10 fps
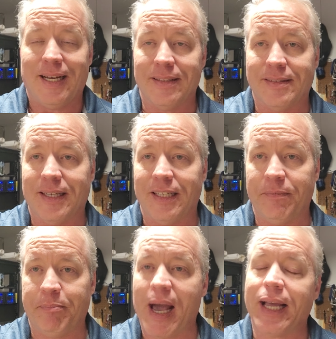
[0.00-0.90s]
Outside
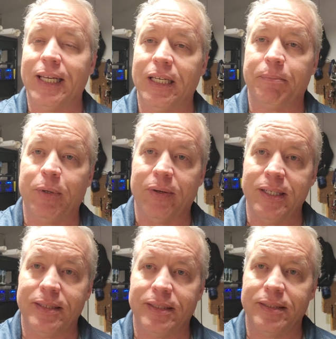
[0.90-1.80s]
of backing up your
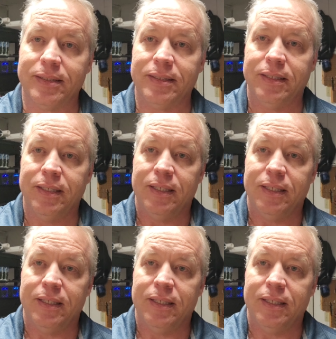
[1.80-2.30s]
instance,